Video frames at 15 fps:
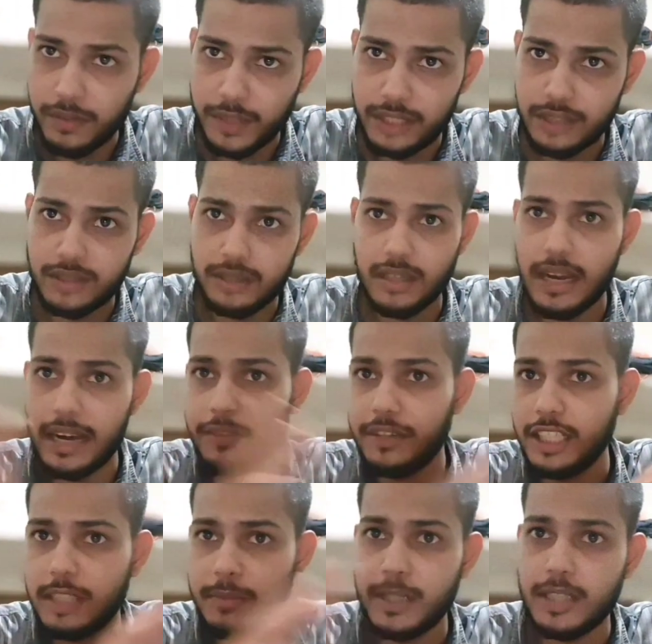which
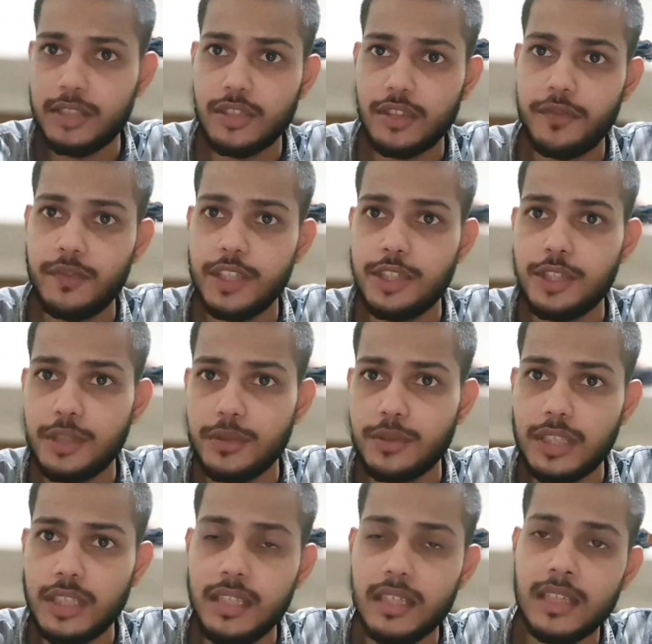advertisements of which you
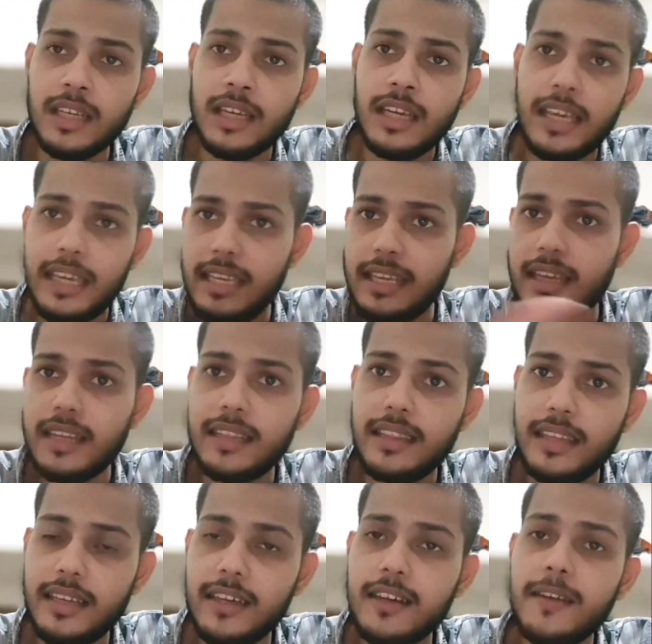see here and
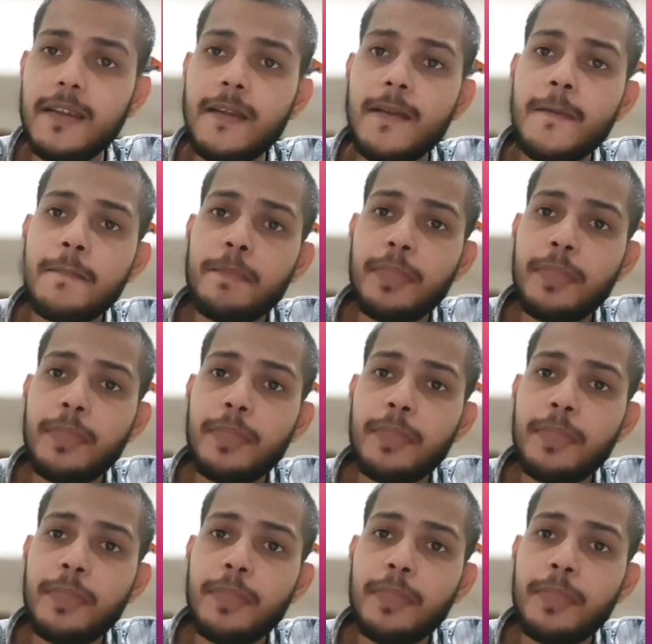there,